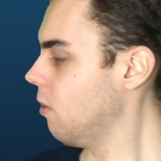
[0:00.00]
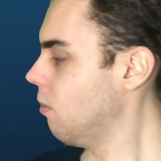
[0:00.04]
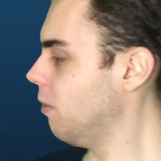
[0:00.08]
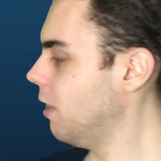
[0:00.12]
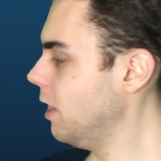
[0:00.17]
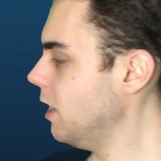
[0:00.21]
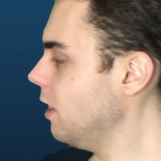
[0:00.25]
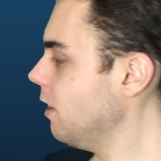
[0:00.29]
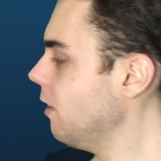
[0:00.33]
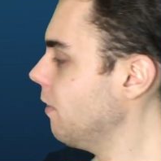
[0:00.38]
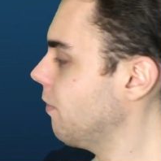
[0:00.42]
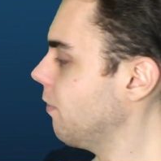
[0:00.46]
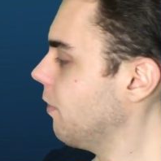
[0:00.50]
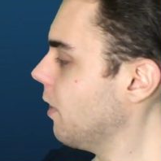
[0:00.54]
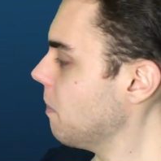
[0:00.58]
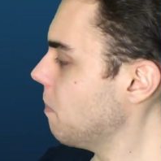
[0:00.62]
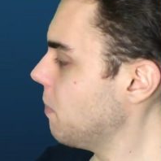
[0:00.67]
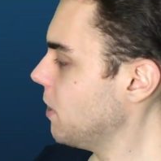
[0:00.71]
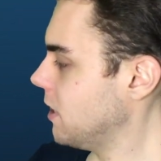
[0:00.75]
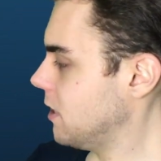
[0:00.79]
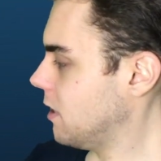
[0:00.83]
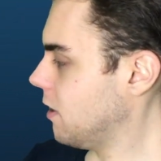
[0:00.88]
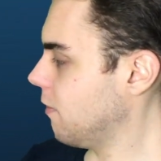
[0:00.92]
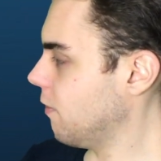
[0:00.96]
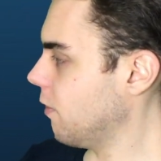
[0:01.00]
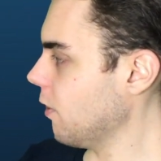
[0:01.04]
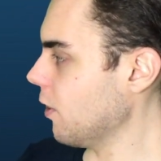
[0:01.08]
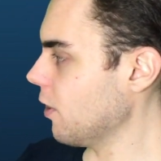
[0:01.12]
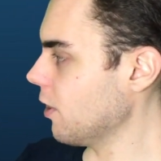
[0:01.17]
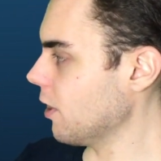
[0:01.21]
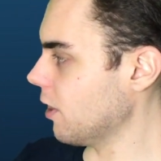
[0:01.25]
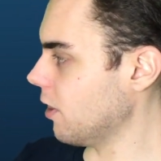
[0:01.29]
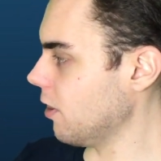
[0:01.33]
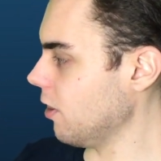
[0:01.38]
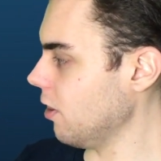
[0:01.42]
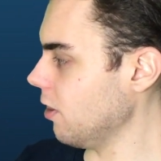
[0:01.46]
When you flip it to
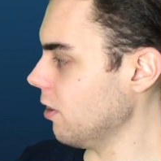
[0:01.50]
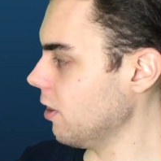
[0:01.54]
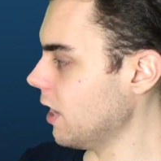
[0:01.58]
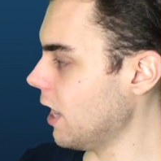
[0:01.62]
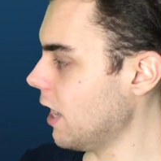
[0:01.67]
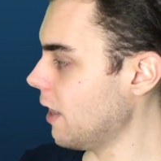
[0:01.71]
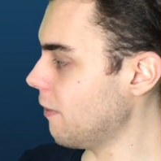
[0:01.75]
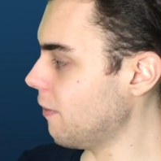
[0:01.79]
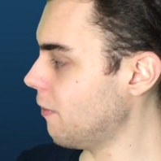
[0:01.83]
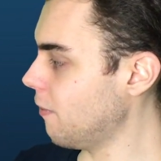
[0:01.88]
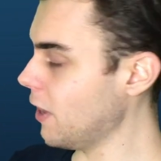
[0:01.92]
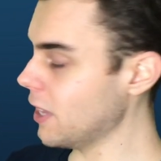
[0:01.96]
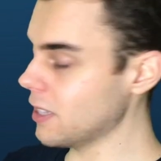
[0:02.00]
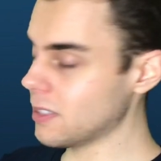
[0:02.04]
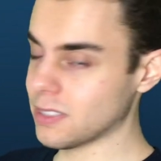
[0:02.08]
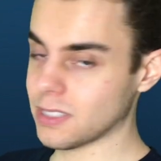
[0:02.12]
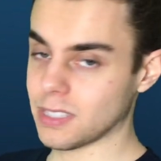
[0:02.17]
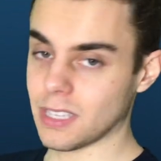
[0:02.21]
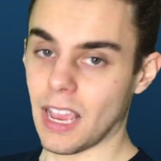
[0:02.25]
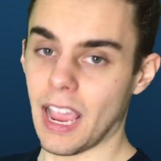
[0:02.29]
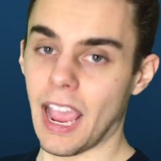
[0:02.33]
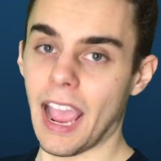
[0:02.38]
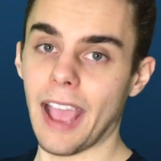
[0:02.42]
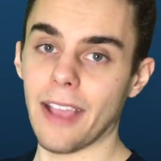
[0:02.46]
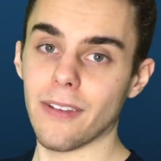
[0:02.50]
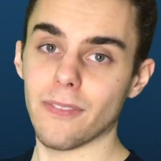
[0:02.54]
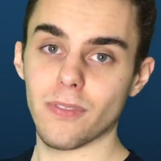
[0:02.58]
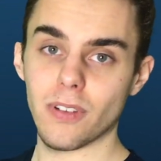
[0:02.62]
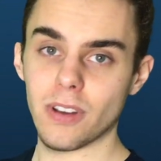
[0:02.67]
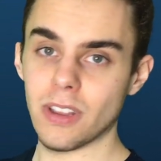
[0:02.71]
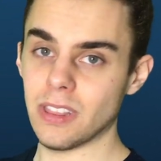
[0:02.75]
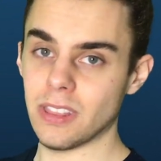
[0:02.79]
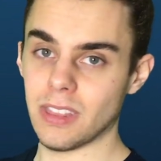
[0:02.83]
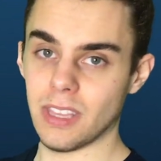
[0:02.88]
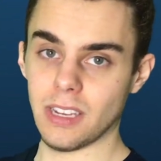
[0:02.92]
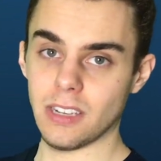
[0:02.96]
vertical, it fits
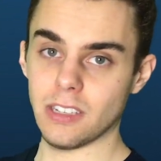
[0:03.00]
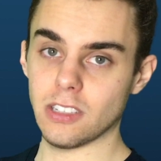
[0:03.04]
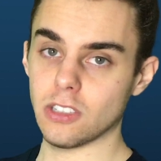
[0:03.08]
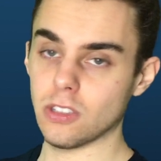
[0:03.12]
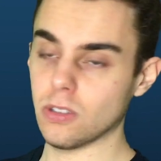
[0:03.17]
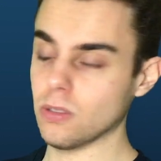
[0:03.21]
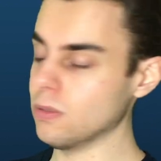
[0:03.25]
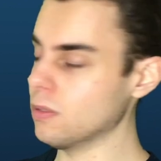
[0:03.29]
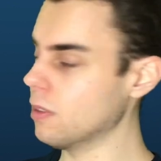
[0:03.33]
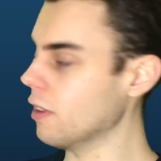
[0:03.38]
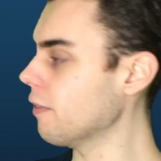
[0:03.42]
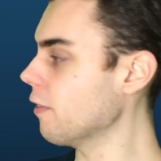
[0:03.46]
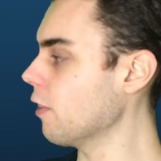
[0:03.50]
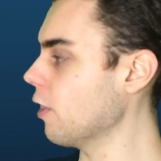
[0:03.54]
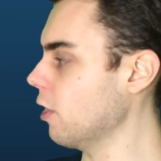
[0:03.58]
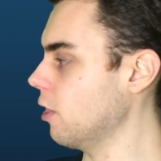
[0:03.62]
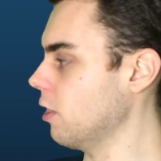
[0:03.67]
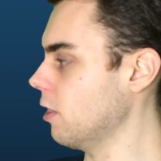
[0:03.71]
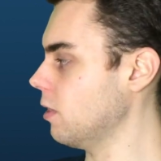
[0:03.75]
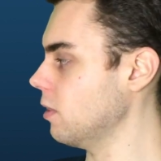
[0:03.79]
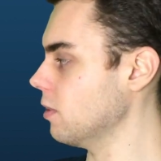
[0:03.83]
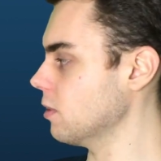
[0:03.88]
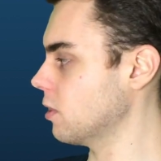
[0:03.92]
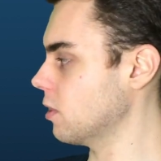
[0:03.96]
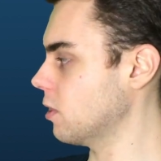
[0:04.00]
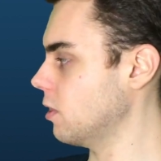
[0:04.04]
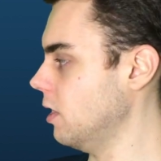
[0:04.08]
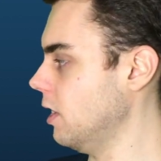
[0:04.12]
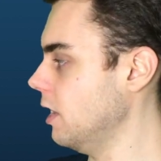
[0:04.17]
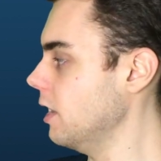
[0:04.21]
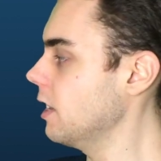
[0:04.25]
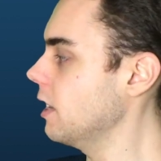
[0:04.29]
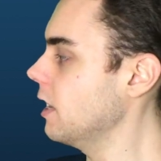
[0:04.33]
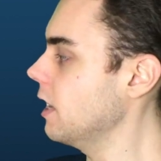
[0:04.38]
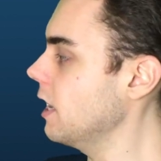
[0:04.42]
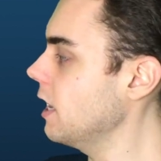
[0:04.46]
everything to the vertical
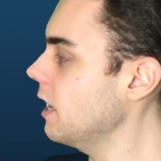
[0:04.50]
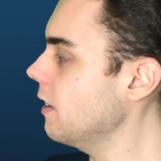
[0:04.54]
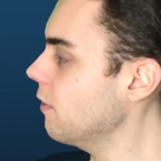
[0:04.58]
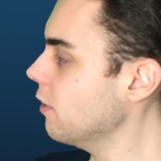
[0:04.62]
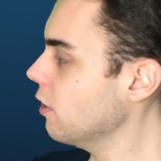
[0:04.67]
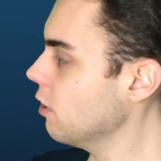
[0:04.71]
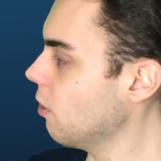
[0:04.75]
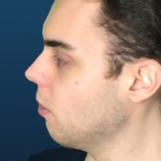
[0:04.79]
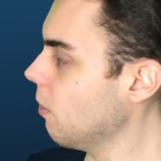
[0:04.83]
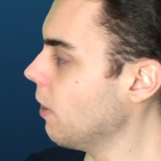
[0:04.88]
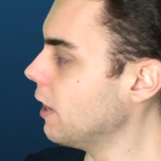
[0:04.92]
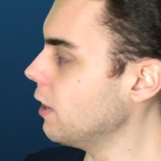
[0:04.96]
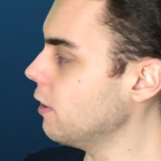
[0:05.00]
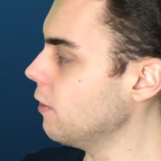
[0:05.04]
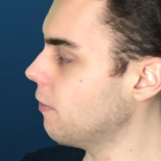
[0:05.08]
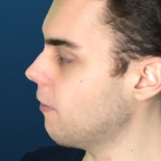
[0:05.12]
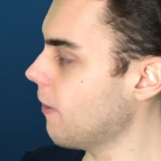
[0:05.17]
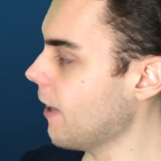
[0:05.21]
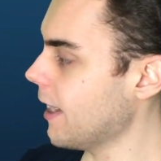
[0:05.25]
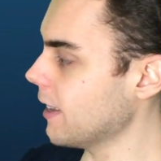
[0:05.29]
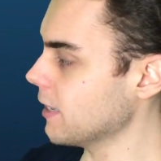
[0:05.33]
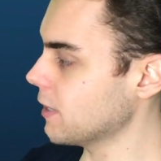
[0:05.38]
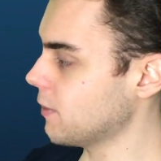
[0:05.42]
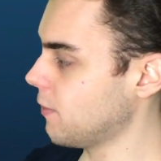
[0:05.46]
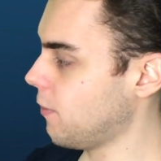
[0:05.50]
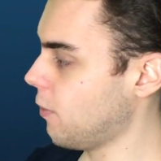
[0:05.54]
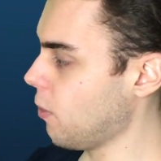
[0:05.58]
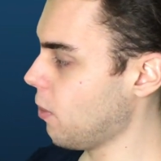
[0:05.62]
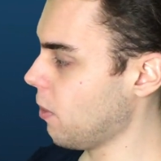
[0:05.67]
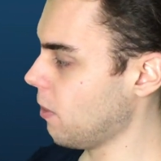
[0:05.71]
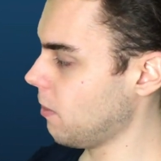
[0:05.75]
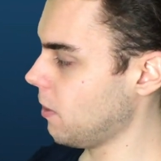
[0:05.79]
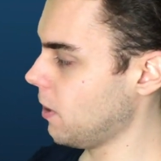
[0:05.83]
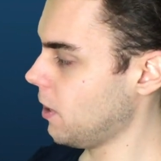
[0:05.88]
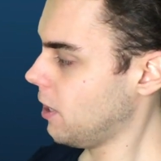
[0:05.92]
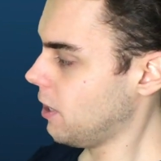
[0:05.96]
screen, even the way you fast
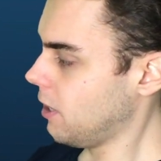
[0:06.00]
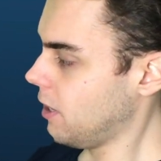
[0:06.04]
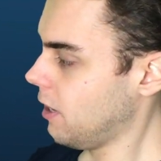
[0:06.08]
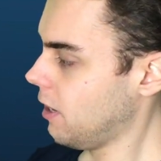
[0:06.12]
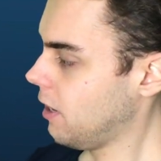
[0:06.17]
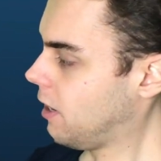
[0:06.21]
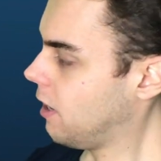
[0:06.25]
forward.